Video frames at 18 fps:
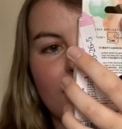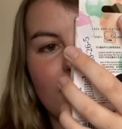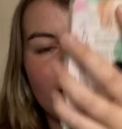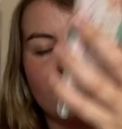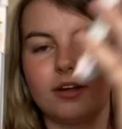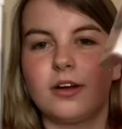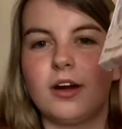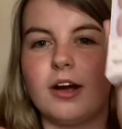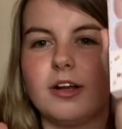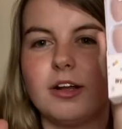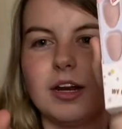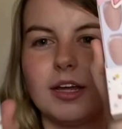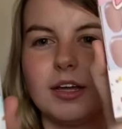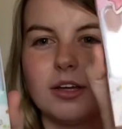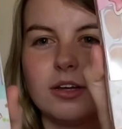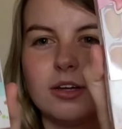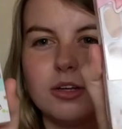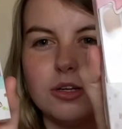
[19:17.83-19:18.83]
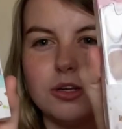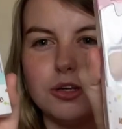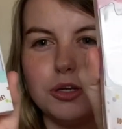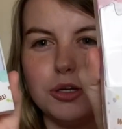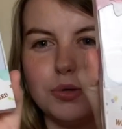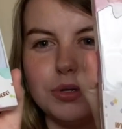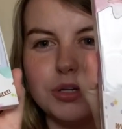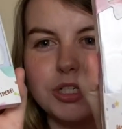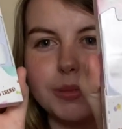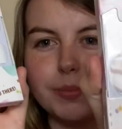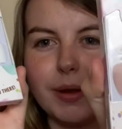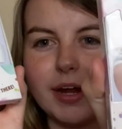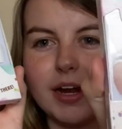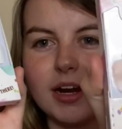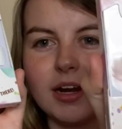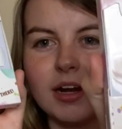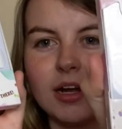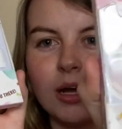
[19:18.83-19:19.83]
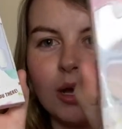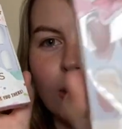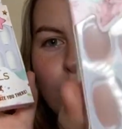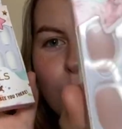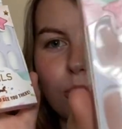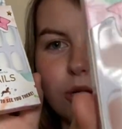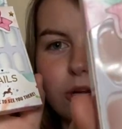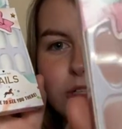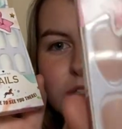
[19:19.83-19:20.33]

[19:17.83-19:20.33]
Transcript: and kind of like nudish pair. Well, it looks